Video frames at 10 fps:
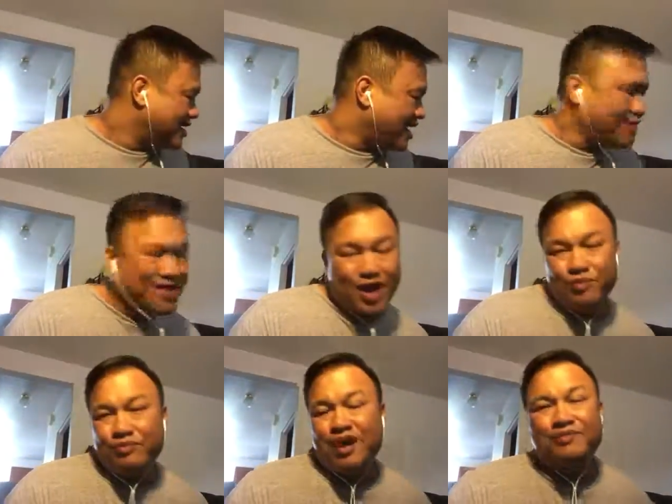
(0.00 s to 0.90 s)
I'm not
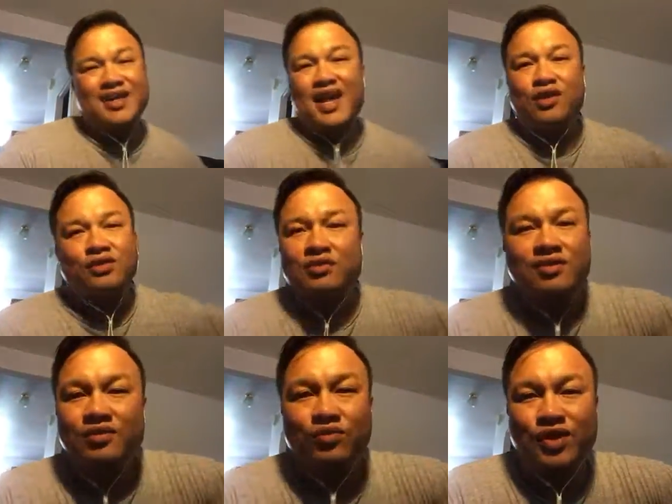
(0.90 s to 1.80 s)
I'm not
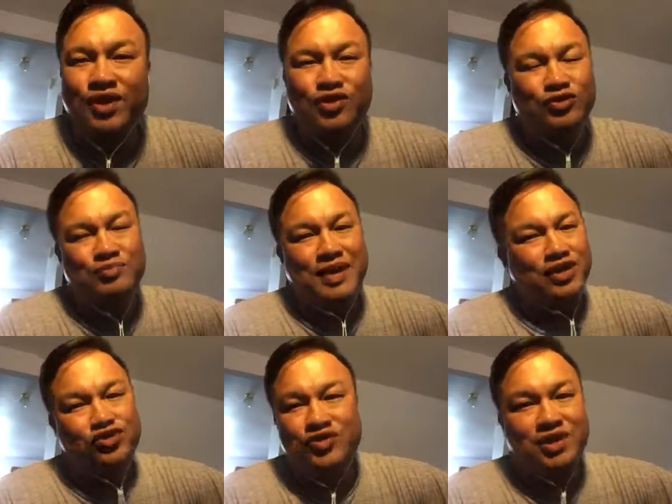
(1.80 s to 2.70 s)
one of those
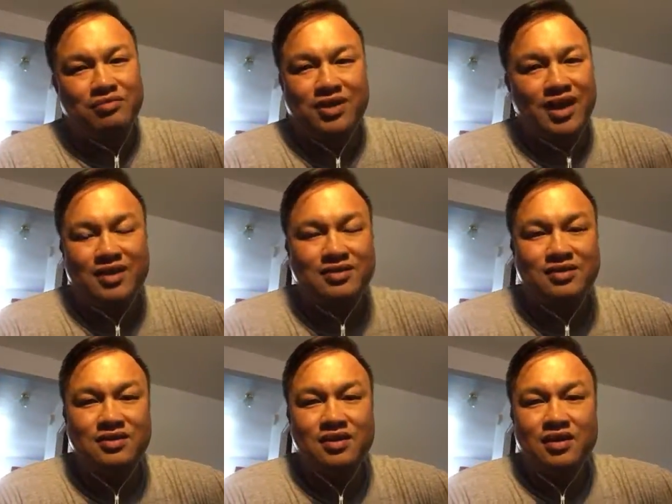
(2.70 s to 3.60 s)
mainstream guys.
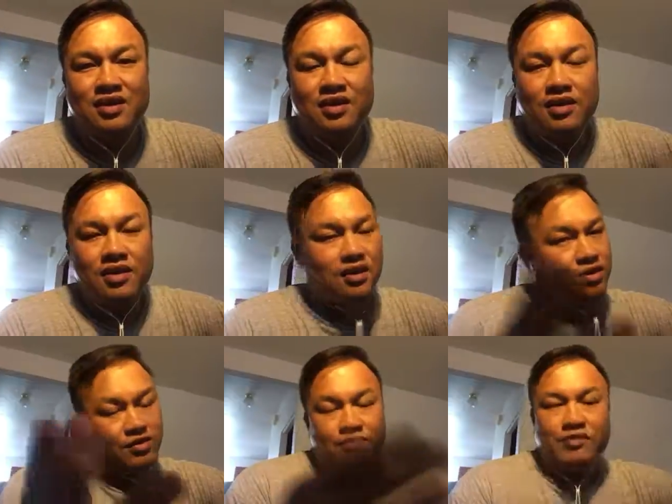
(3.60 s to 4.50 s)

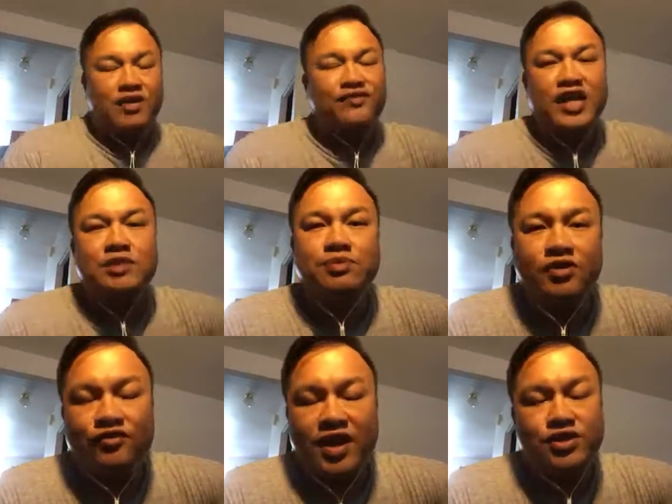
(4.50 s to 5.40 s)
My Facebook
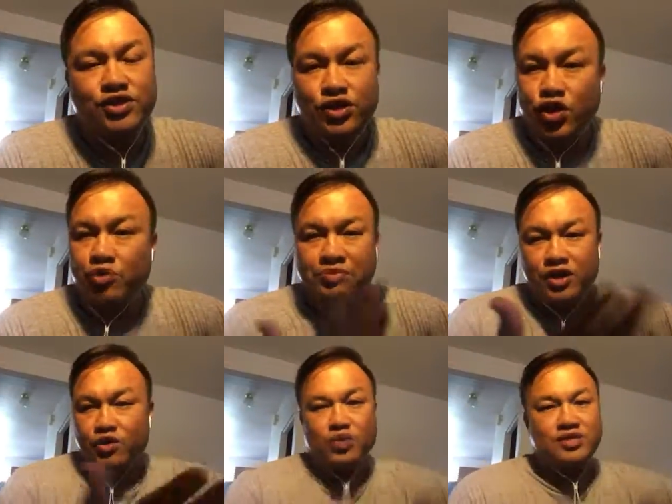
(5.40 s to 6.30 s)
friends, you know me,
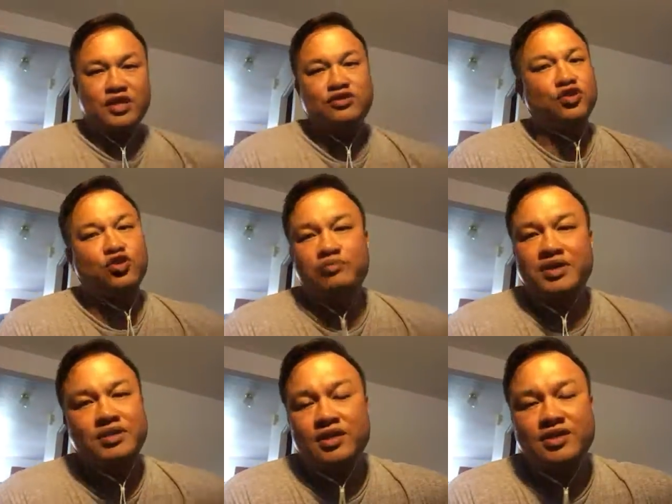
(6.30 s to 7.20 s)
the ones that's known me
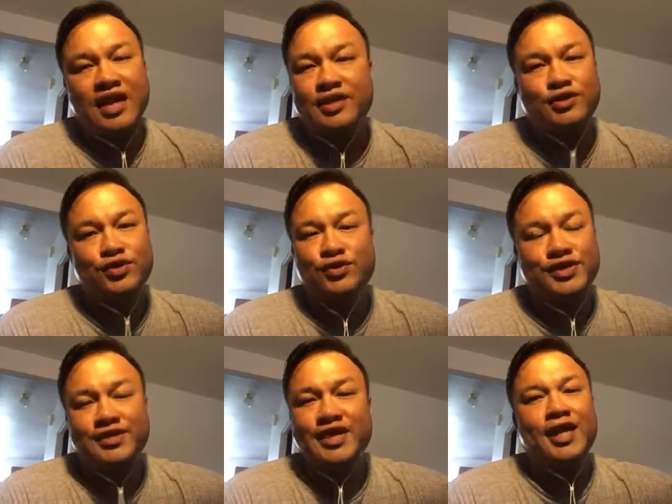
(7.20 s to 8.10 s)
since high school,
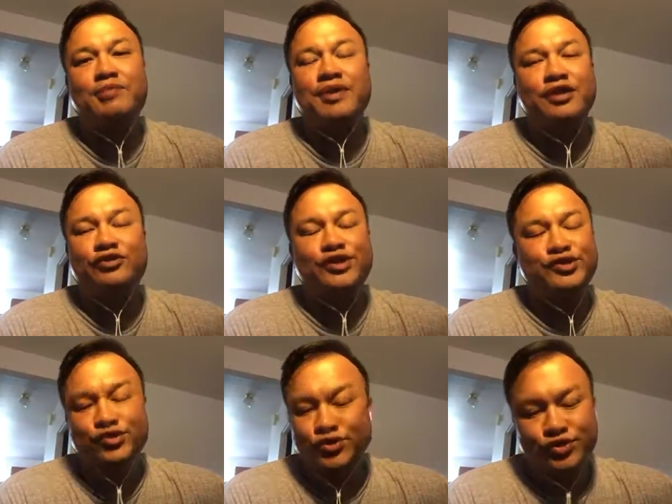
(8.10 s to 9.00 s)
since elementary
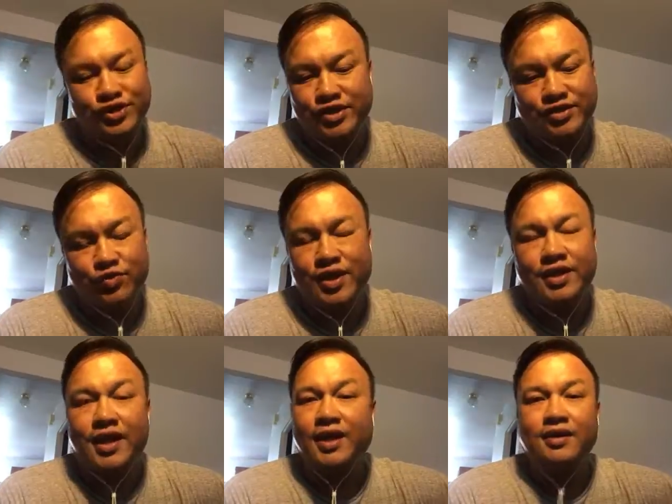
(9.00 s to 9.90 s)
school, since
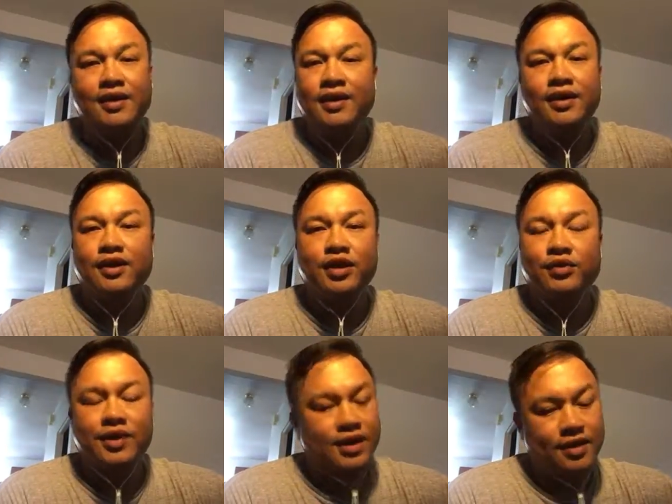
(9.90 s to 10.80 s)
whatnot. You know
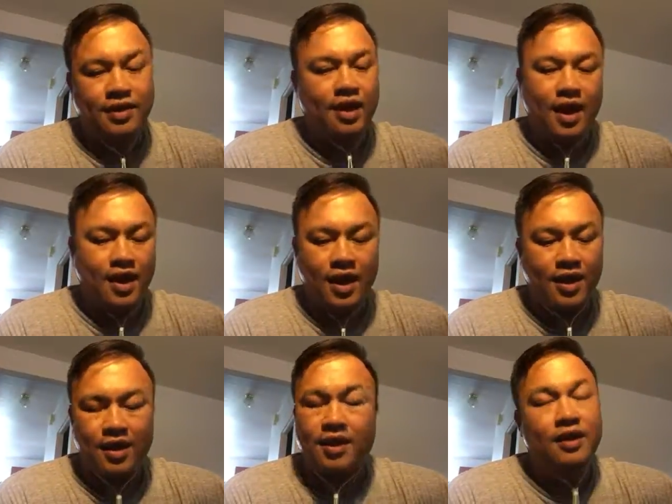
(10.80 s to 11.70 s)
what? Uh-uh.
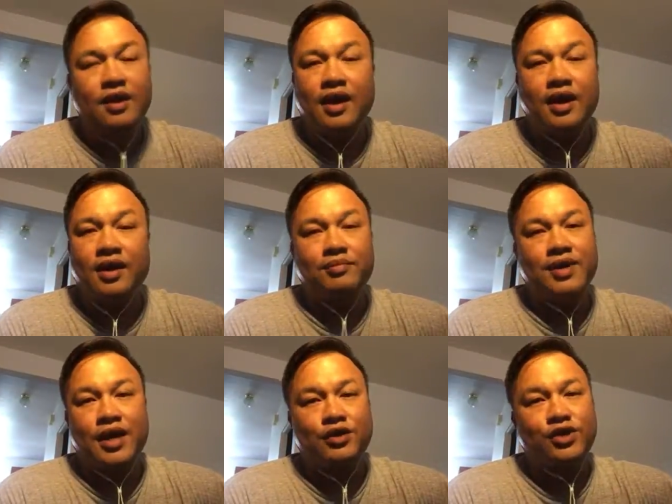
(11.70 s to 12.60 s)
I am
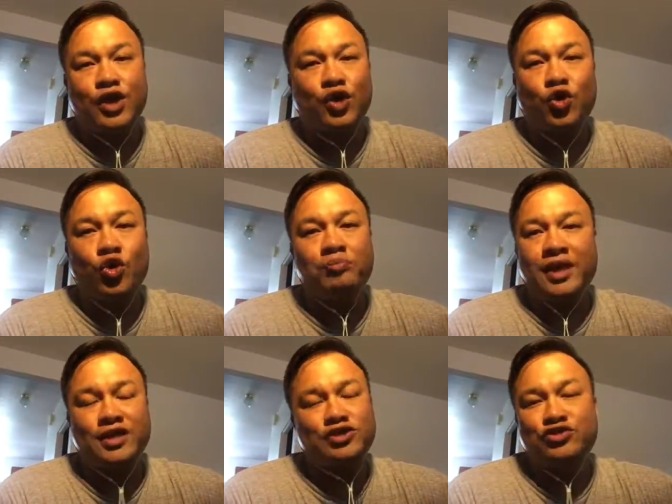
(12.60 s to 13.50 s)
not into the whole
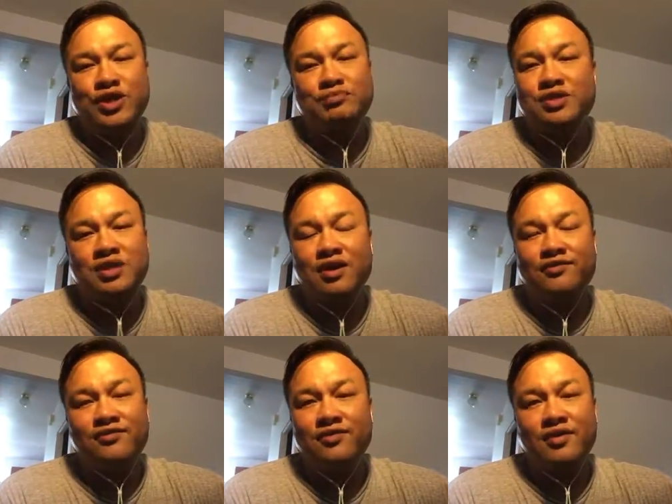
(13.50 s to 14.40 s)
mainstream stuff.